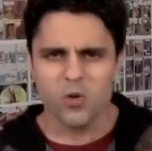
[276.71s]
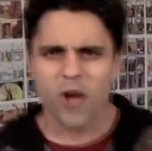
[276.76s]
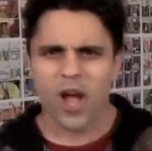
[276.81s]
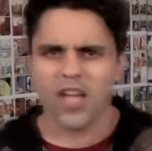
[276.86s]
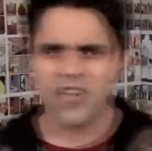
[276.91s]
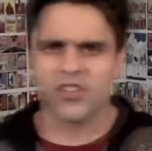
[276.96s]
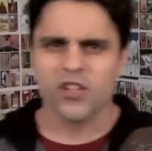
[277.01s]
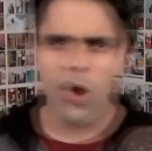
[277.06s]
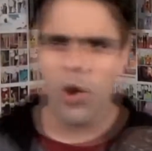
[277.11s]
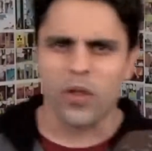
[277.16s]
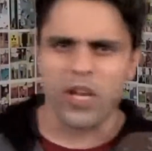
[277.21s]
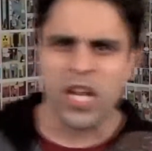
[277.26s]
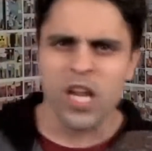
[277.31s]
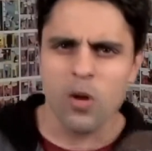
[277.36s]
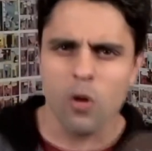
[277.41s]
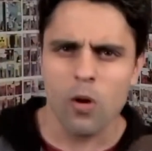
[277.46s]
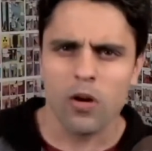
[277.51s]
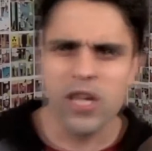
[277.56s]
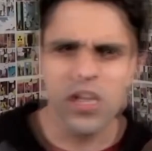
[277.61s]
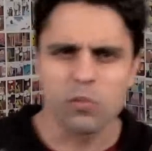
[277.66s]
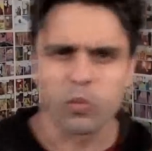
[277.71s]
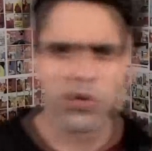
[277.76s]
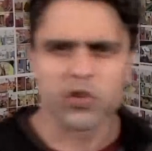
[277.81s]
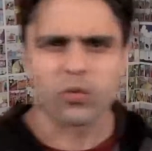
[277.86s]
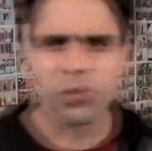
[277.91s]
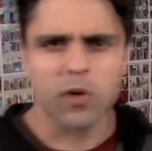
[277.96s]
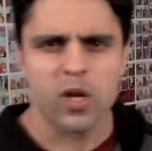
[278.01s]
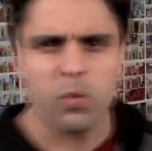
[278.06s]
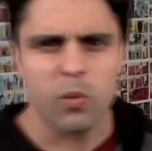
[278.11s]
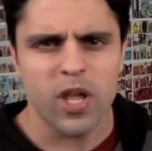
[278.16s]
And you guys know that here on
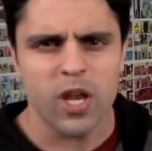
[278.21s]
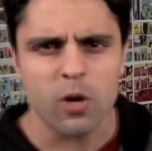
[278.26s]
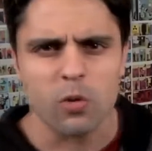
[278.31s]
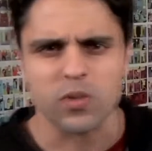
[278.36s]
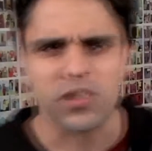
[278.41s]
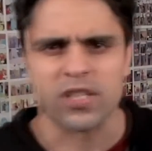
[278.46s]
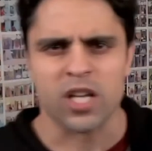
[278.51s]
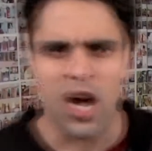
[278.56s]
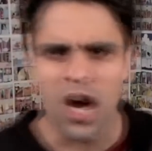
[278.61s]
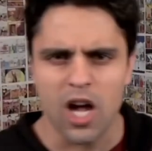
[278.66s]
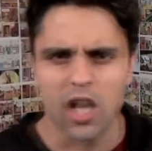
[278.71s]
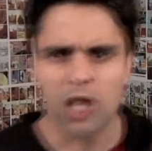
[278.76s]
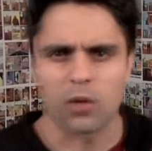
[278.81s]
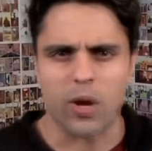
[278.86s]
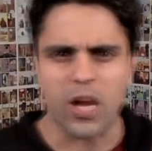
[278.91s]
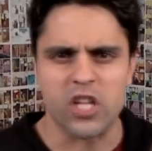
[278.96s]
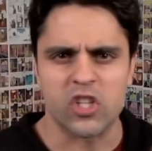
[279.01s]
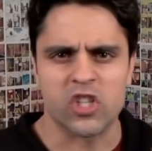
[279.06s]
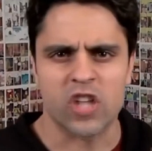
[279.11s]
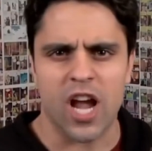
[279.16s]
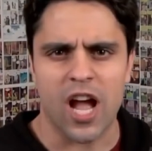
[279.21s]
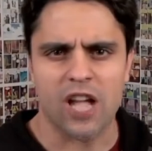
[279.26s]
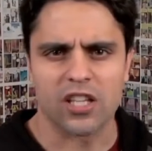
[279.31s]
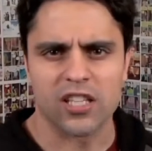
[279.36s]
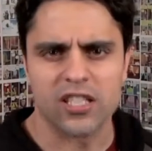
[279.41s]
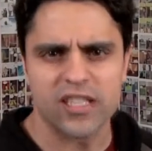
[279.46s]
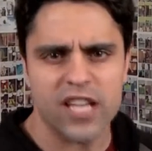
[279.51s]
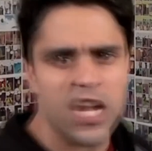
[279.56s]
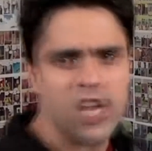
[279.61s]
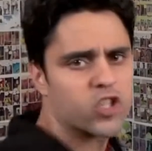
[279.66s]
Equals 3, we don't tolerate
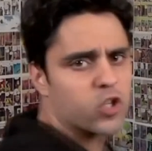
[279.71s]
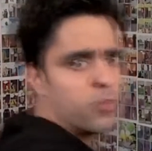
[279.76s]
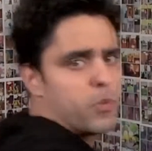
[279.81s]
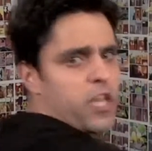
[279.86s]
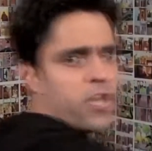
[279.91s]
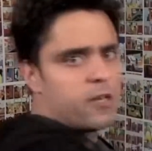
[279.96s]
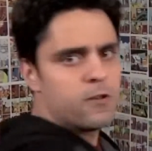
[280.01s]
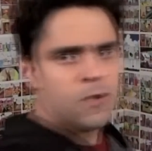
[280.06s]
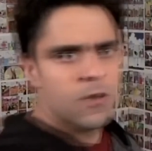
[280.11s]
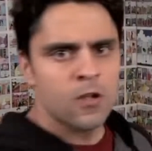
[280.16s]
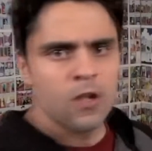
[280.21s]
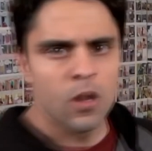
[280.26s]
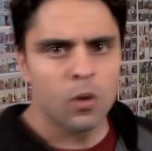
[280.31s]
child endangerment.